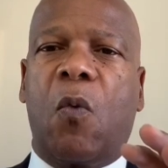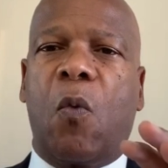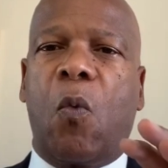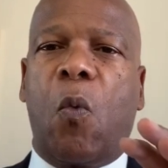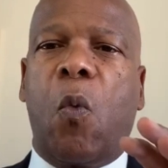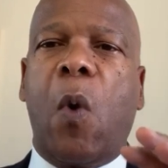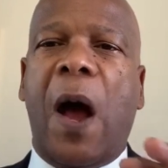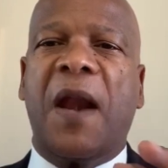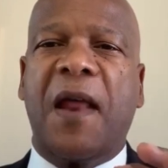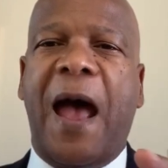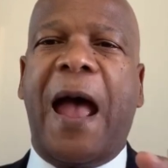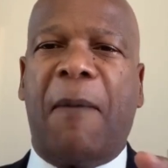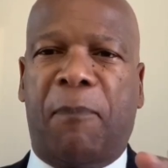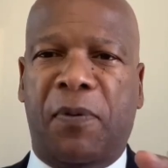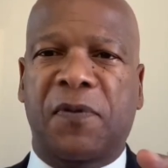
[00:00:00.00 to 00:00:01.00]
what
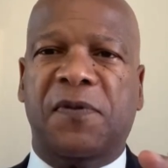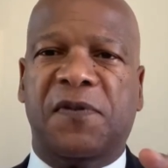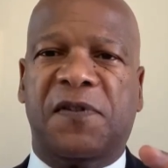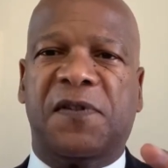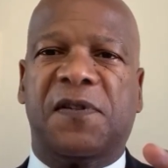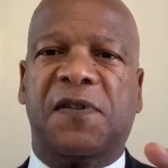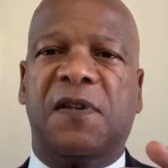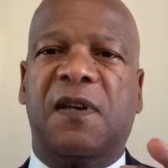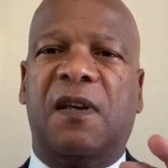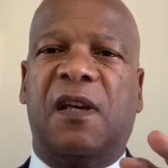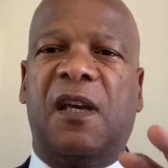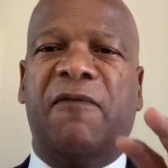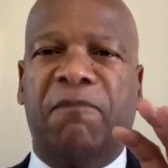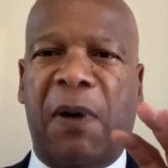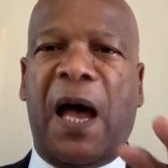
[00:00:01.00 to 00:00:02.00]
happens
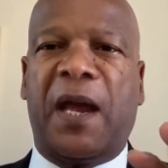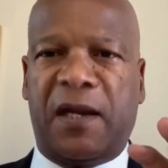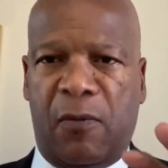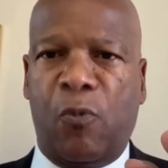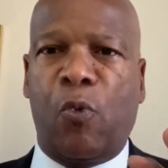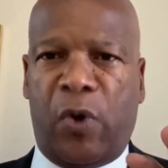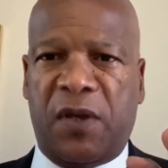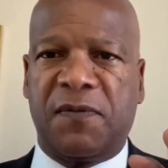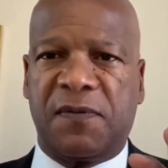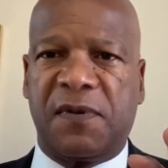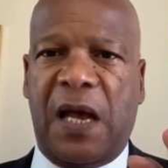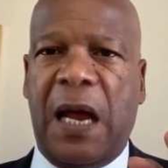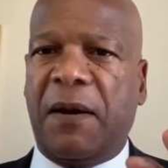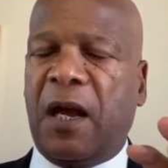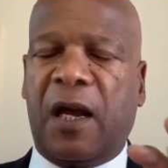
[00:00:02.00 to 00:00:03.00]
if Biden
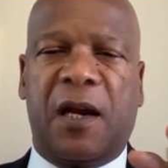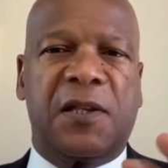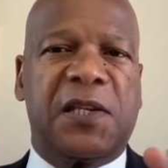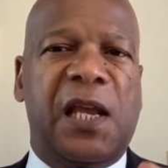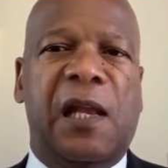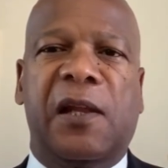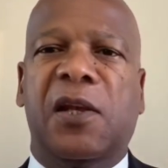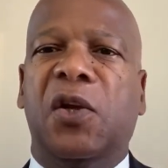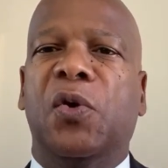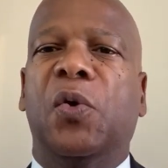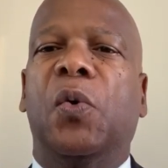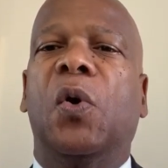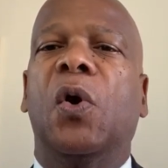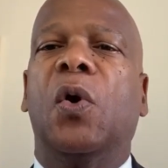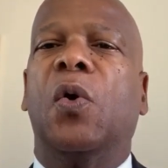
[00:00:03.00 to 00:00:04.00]
wins? I'm not gonna tell
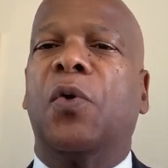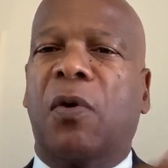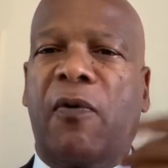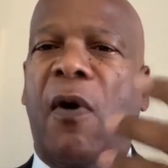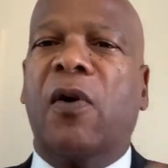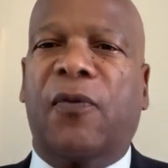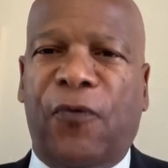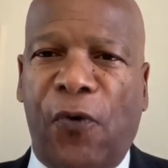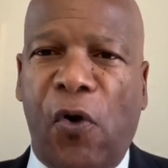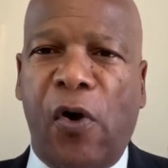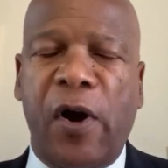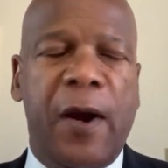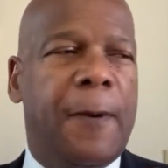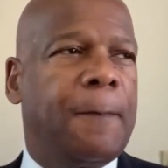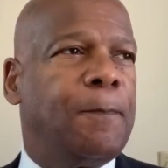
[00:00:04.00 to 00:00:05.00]
you who to vote
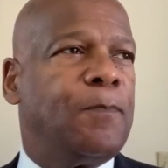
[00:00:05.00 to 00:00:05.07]
for.